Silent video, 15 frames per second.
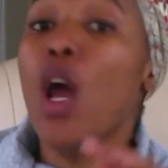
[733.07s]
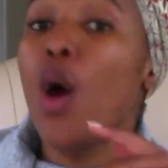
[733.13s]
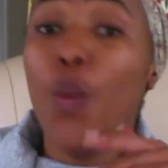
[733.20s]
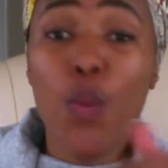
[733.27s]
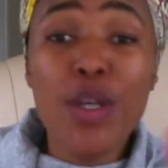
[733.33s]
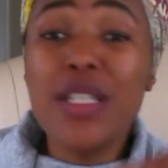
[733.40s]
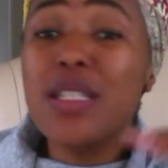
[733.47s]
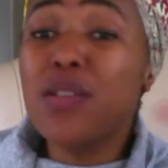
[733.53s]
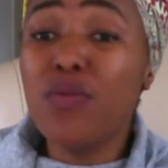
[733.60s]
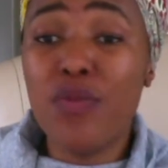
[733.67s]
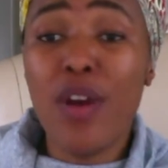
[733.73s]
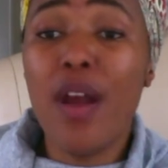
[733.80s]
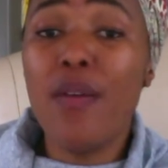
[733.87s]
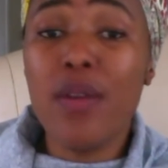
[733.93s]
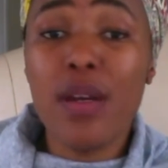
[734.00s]
which is
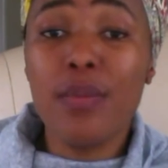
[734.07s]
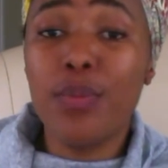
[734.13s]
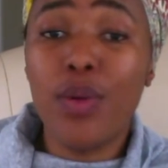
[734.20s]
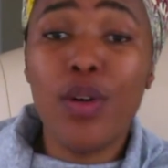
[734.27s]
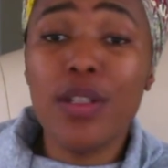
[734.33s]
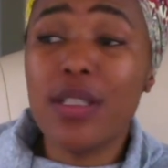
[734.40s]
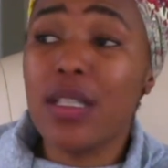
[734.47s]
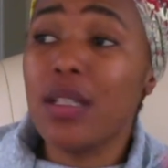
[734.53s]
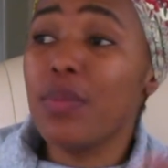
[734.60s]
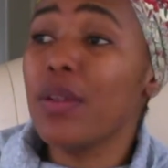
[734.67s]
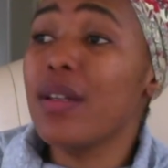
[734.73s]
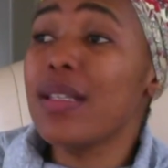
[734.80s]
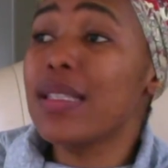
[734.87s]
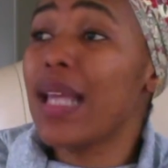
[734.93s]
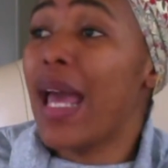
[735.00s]
very important,
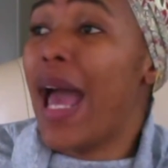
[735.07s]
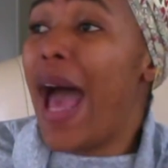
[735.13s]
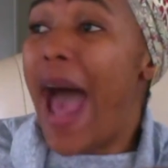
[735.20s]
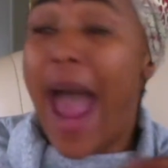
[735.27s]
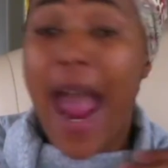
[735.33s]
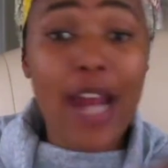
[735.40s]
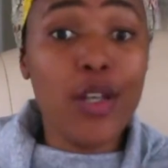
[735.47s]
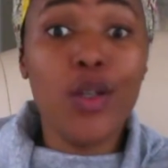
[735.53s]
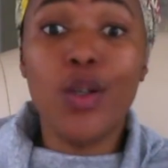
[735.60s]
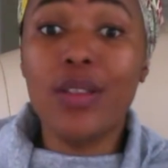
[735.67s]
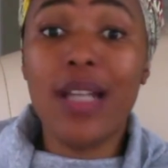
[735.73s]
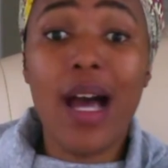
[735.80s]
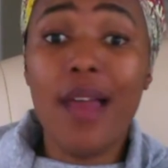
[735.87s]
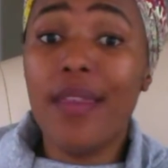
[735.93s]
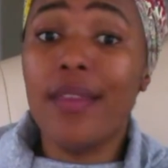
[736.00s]
because I know
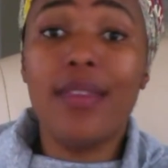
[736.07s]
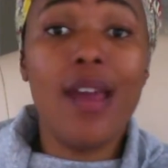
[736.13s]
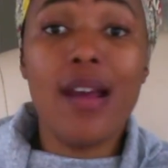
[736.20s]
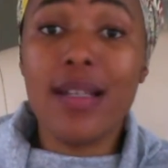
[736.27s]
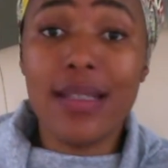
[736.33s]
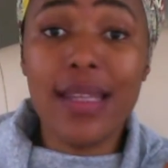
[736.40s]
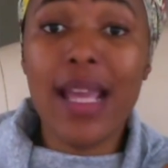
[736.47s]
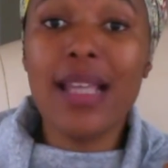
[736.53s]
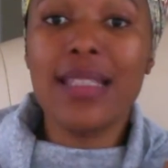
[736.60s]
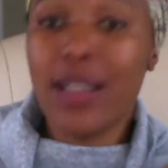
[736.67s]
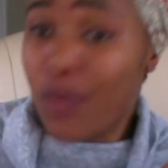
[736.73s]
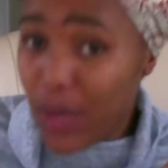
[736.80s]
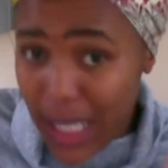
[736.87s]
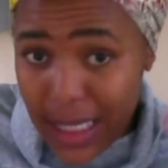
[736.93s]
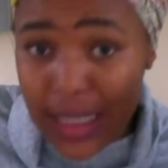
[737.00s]
now that there are things that
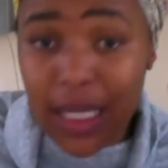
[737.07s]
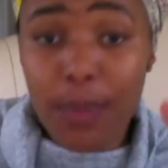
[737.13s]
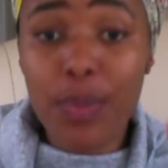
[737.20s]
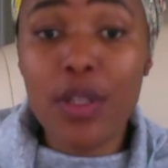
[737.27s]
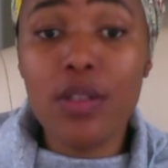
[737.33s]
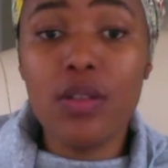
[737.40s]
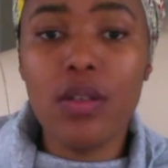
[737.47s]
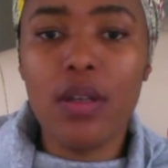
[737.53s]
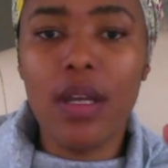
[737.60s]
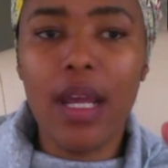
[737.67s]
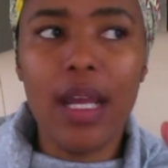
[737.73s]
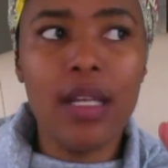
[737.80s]
when I step into